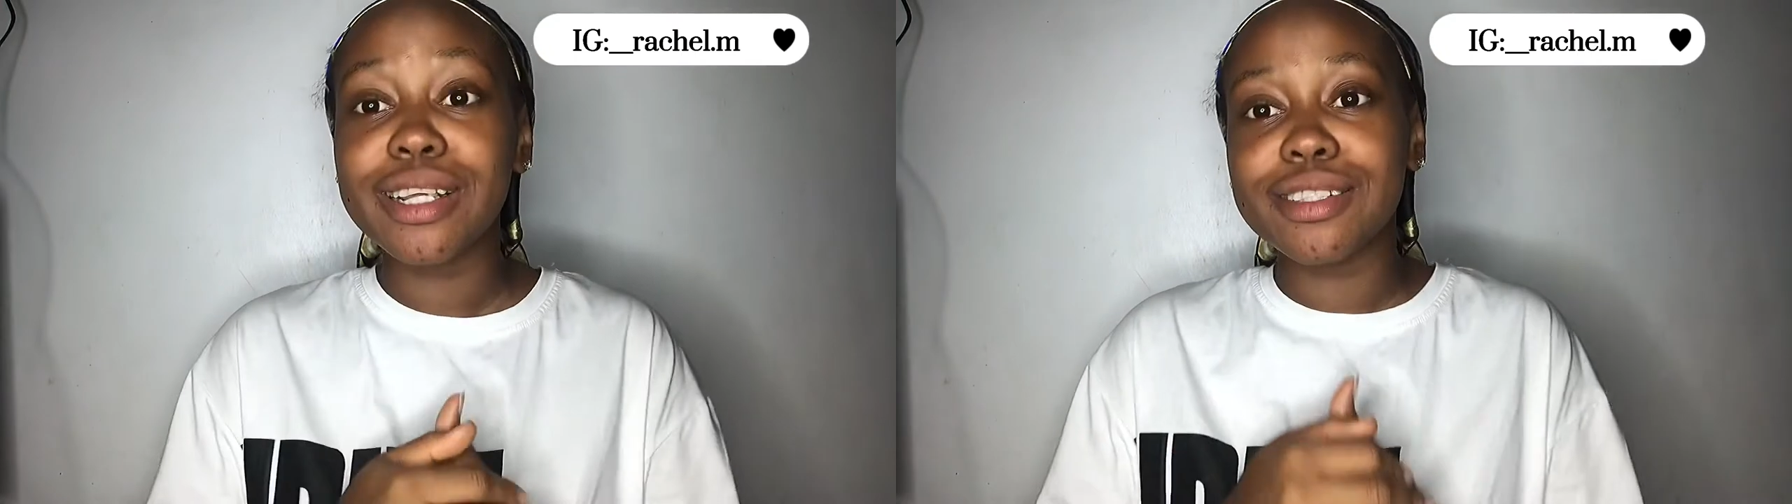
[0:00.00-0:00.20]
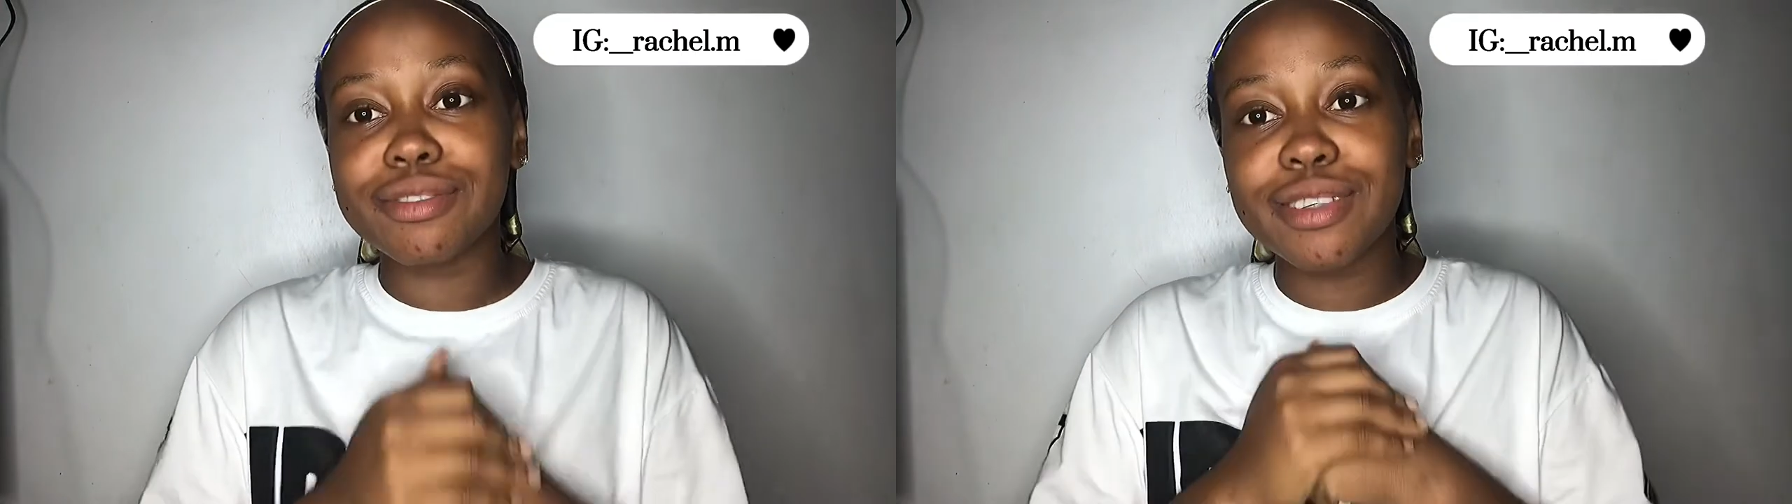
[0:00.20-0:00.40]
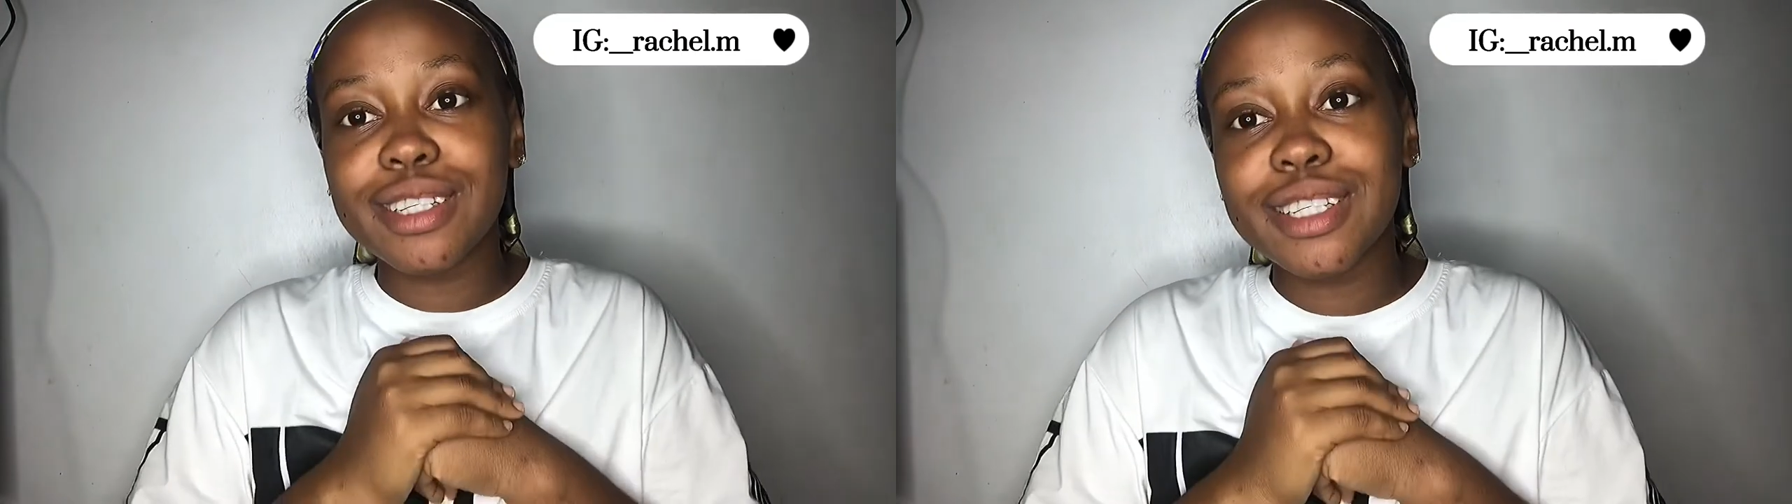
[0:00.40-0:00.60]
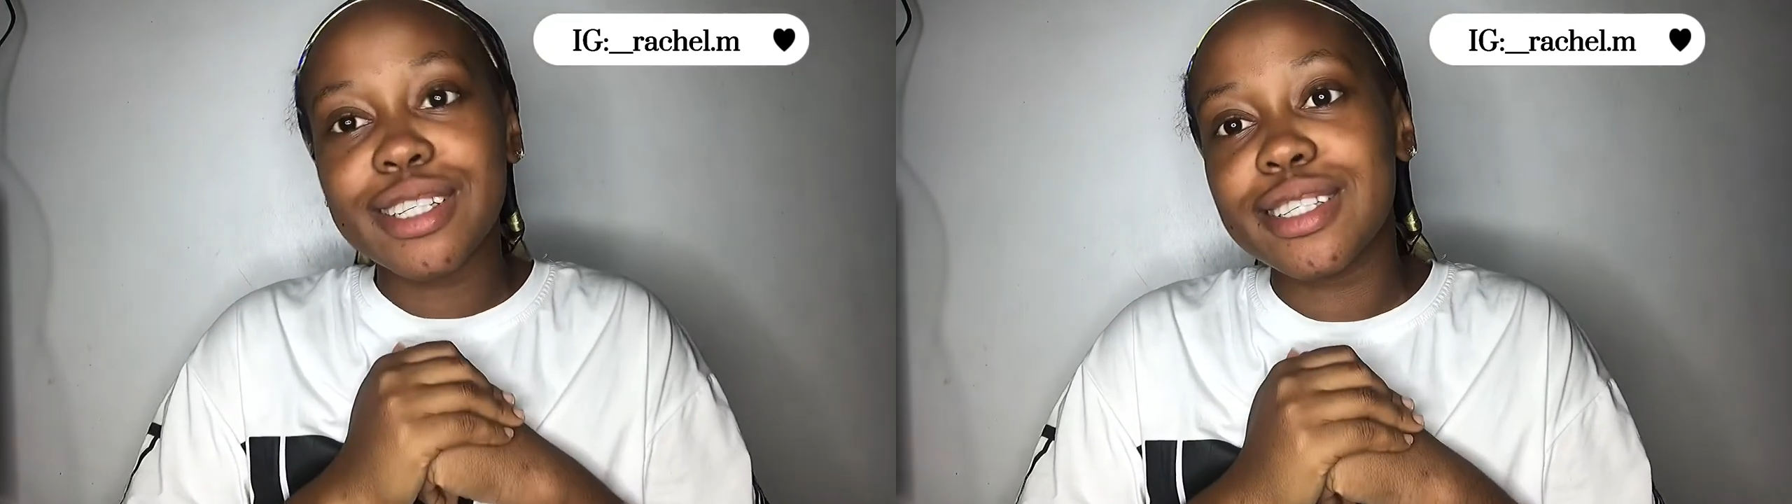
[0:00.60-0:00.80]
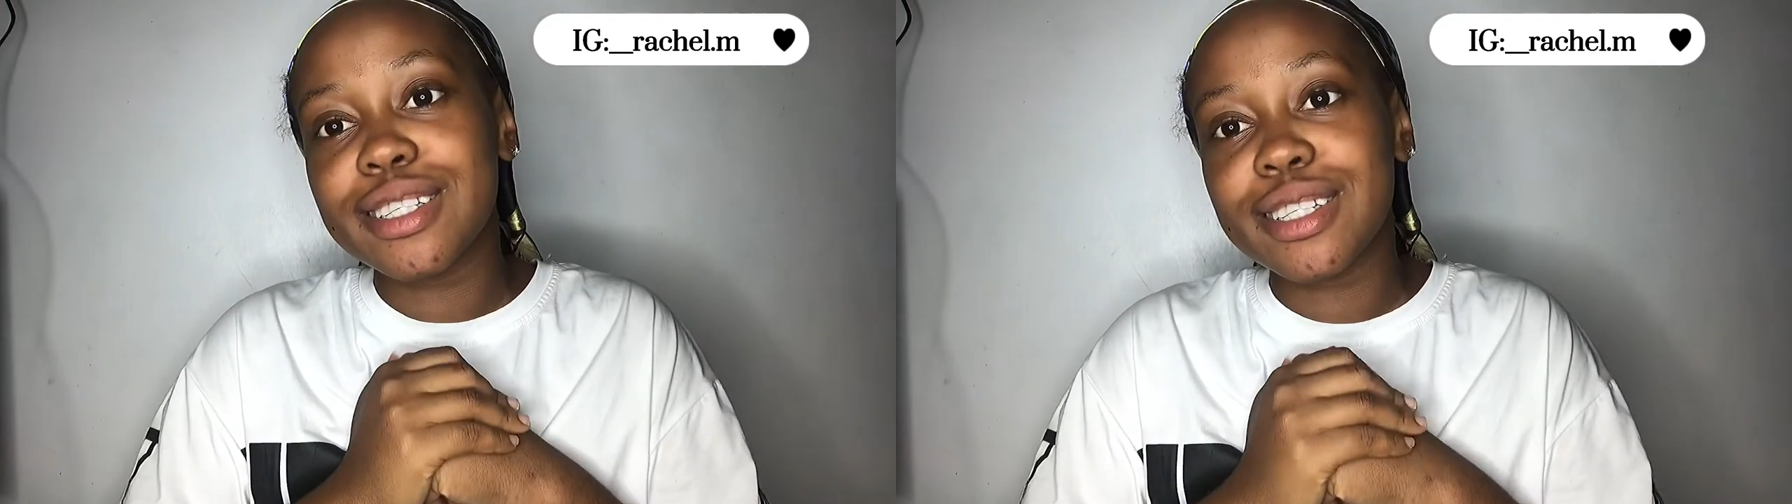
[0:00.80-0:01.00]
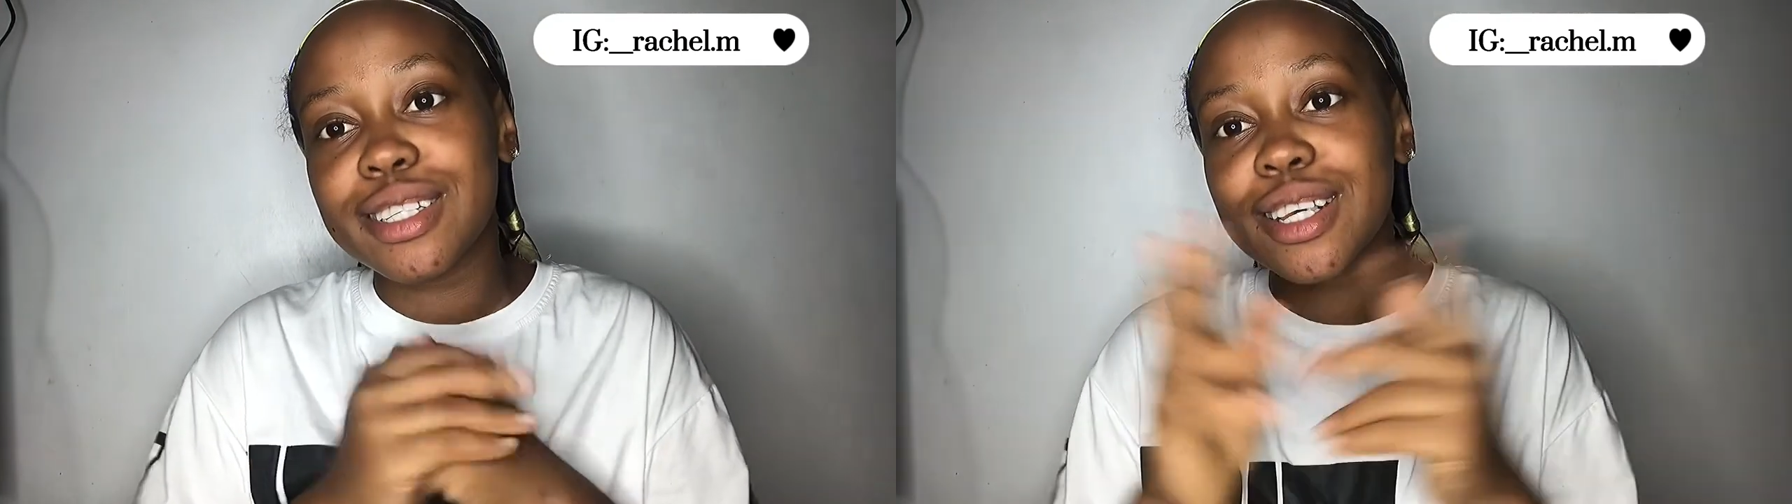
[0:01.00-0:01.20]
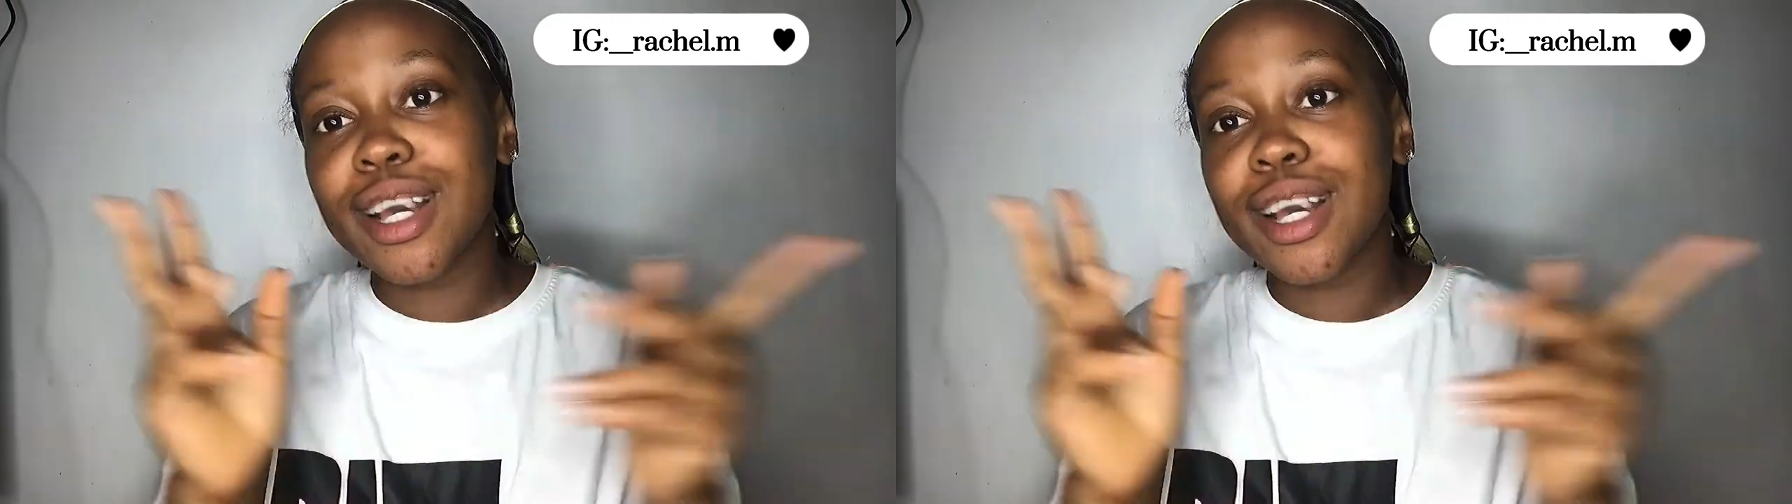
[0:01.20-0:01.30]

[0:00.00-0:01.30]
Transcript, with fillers: finishes